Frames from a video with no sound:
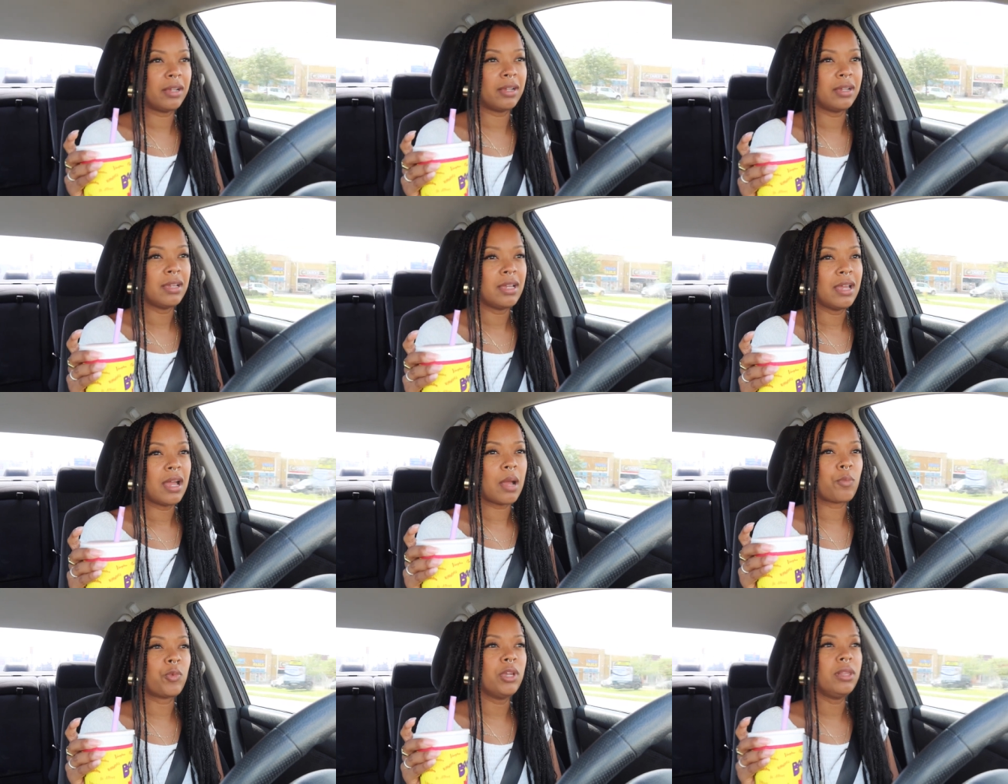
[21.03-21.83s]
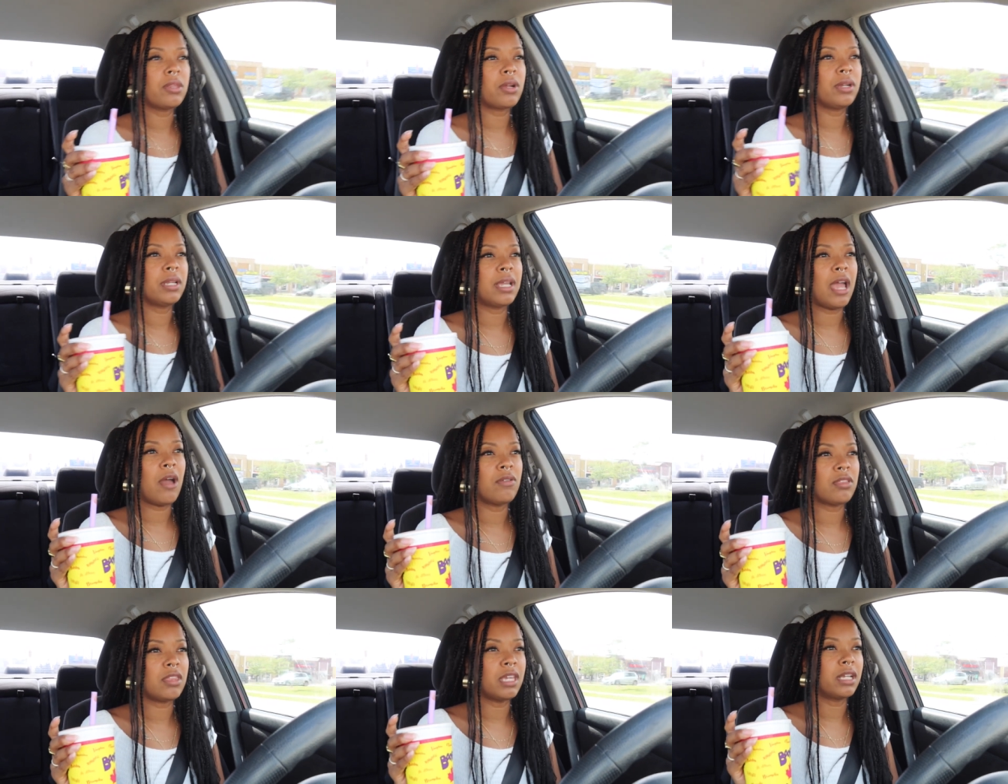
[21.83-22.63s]
I'm relearning
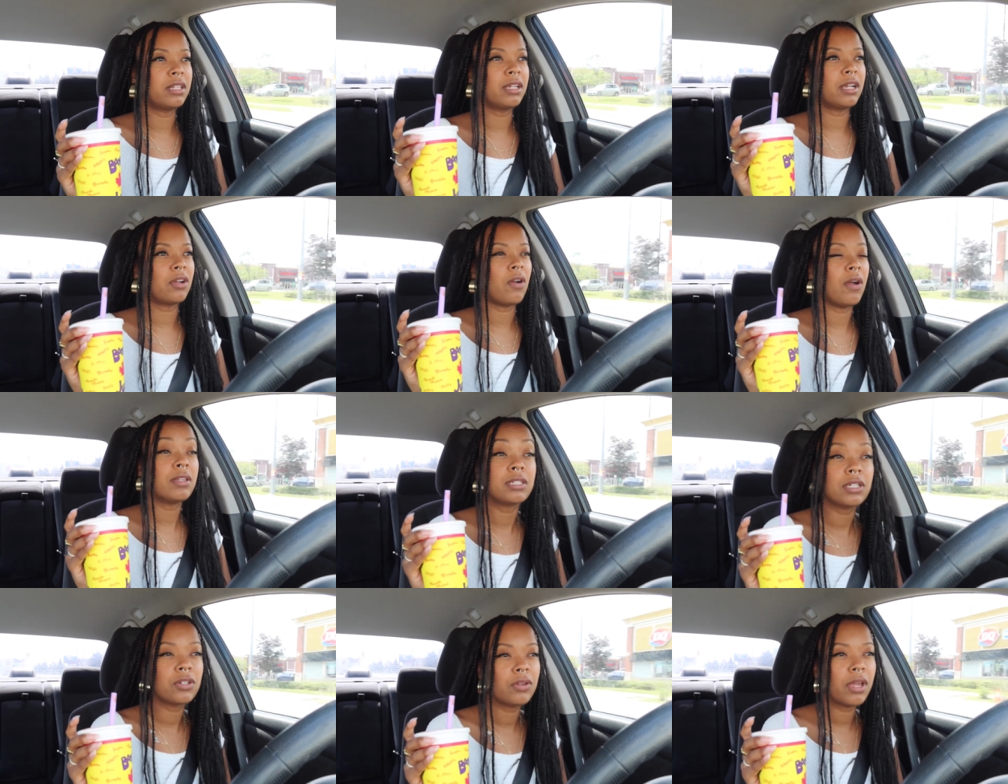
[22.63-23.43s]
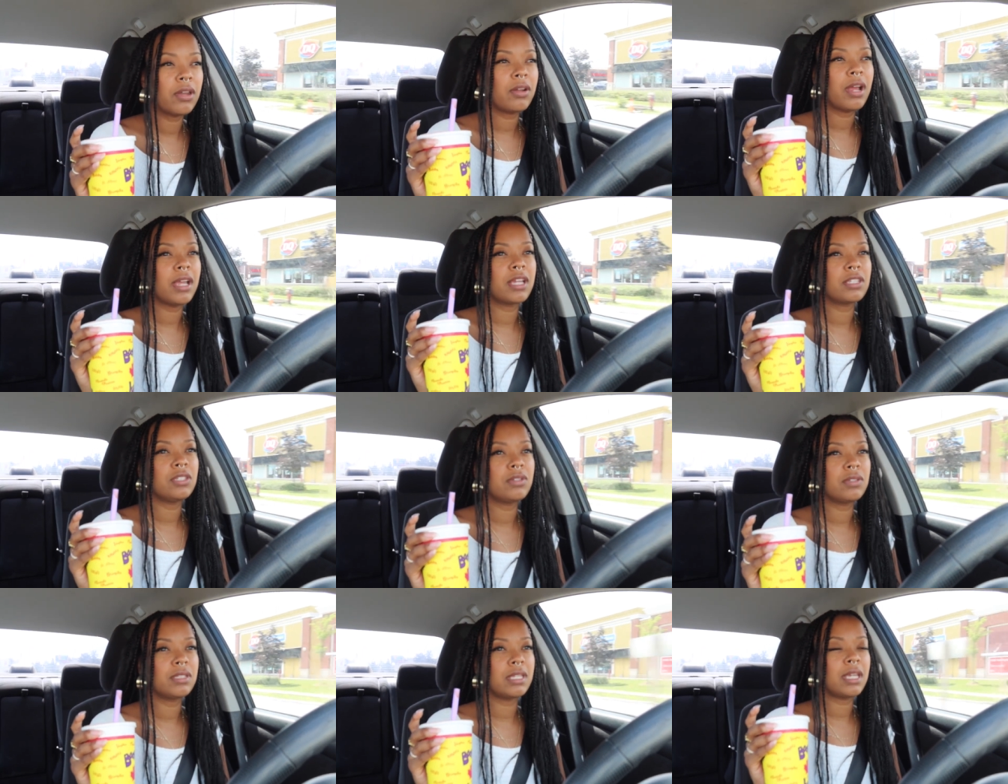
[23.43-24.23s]
how to think like a content creator, I guess
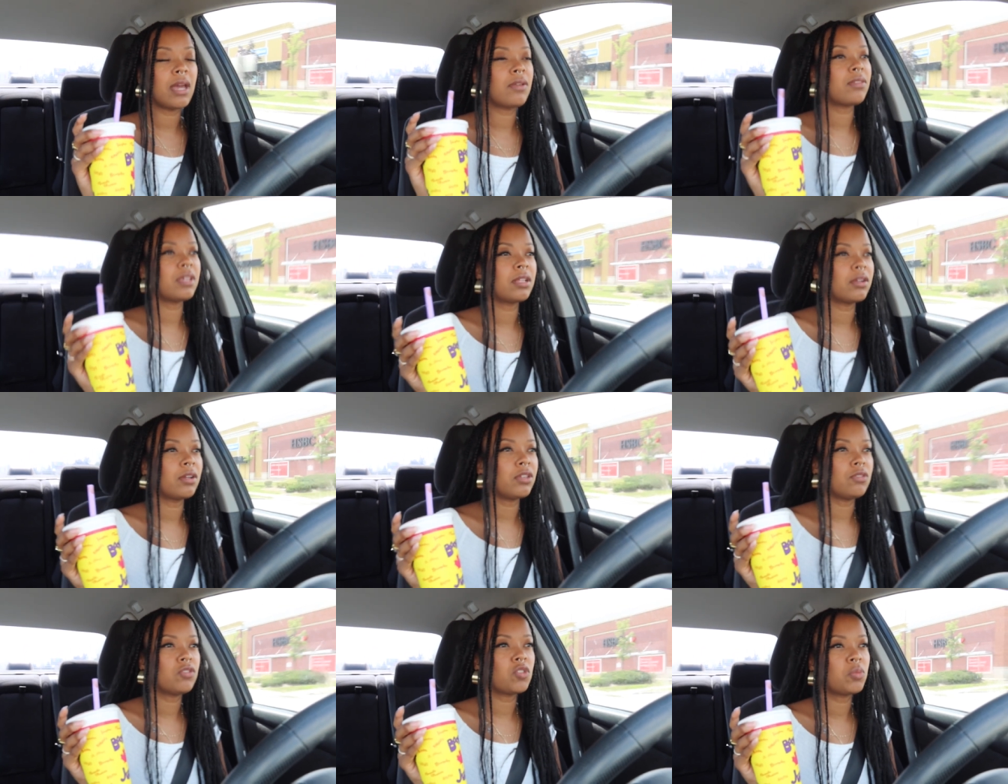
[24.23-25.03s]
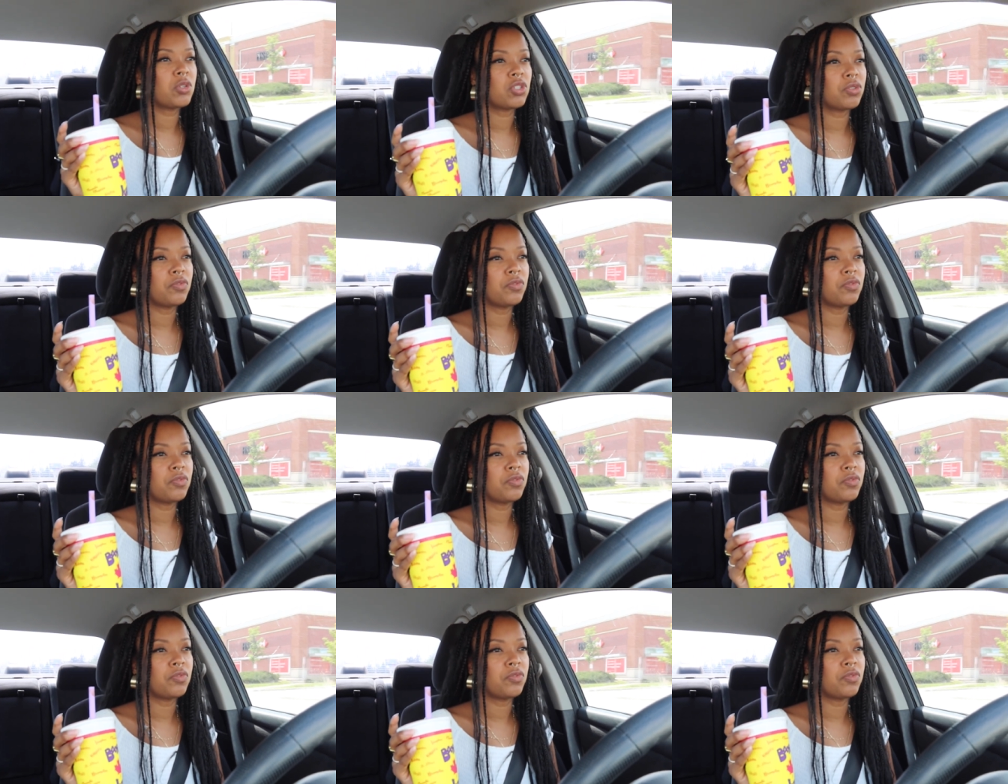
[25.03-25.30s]
you could say, how to think like a YouTuber.